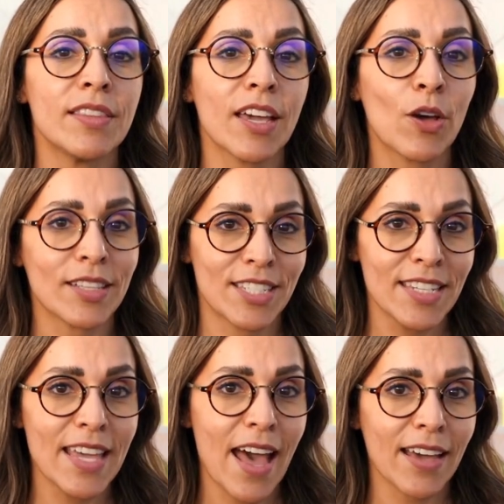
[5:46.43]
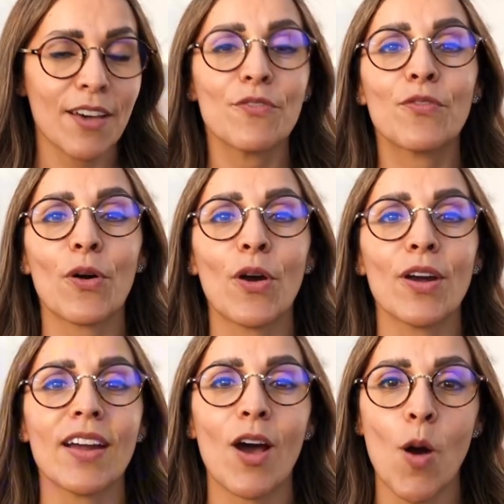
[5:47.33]
the CF
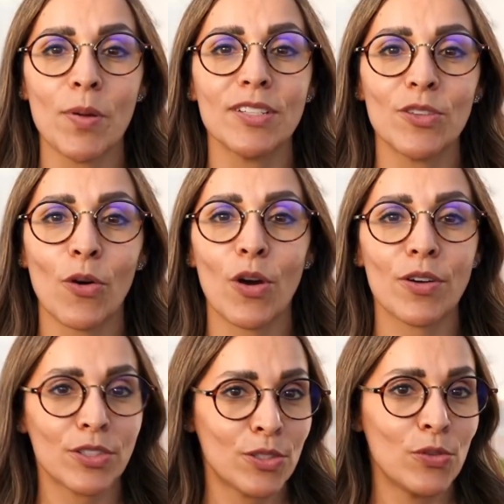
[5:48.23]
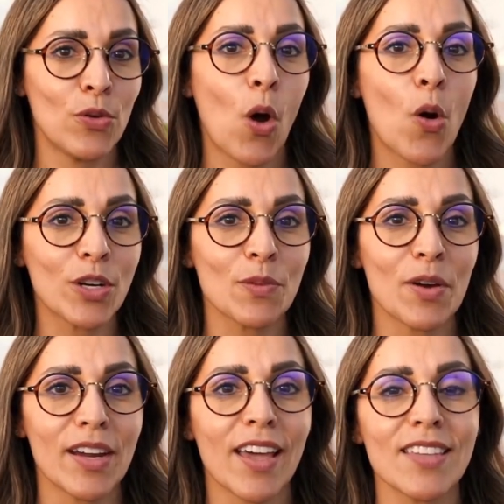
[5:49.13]
for opening the door to Hort
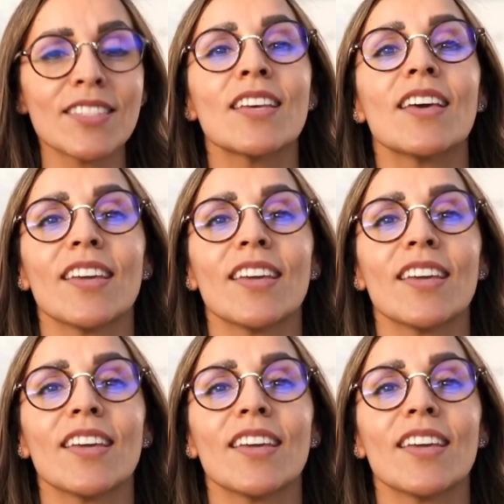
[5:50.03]
Americas